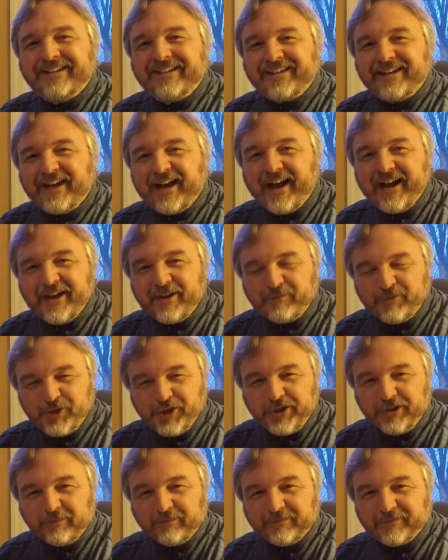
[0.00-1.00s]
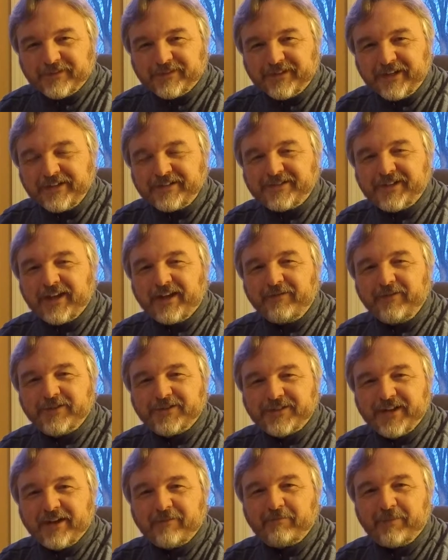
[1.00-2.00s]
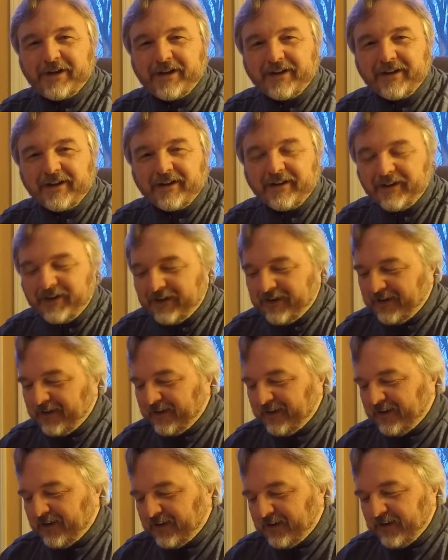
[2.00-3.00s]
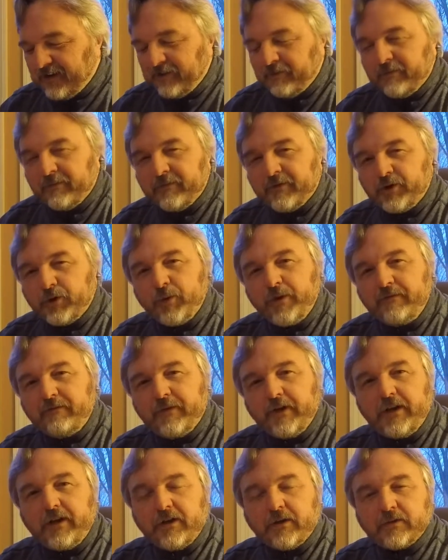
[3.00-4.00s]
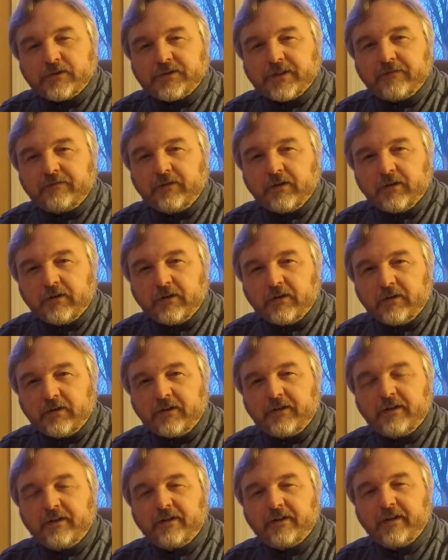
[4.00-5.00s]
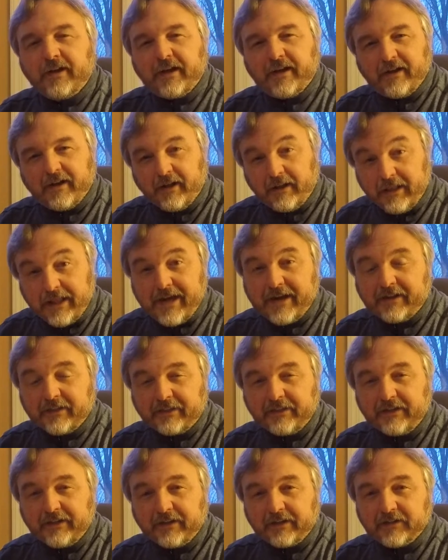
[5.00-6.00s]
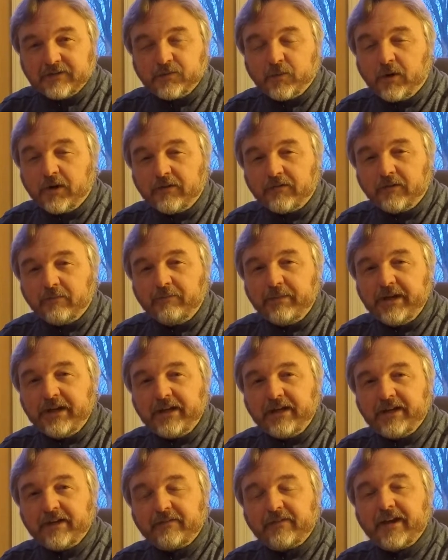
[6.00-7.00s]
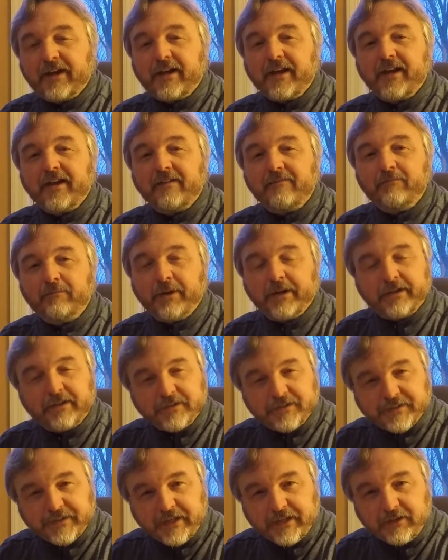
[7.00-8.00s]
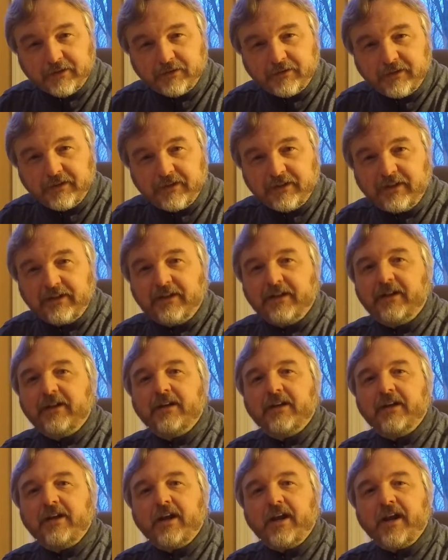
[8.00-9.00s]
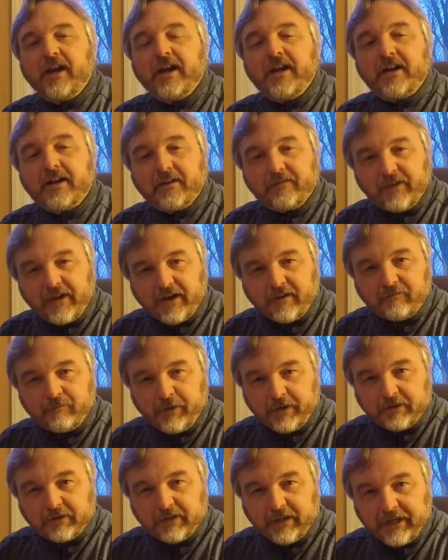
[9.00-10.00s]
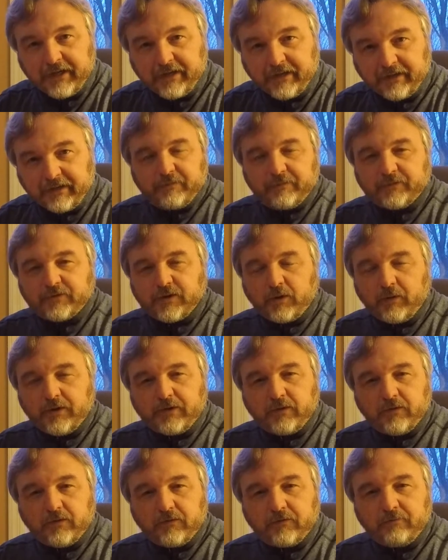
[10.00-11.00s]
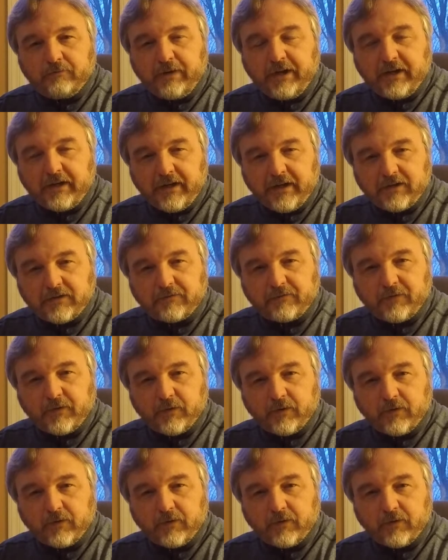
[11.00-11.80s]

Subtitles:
Hi, I'm Jim. It's nice to have you stop by. Doing videos, I've learned a lot of things. One of them being I've got to have better sound and I've got to have better lighting. So I went to B&H Photo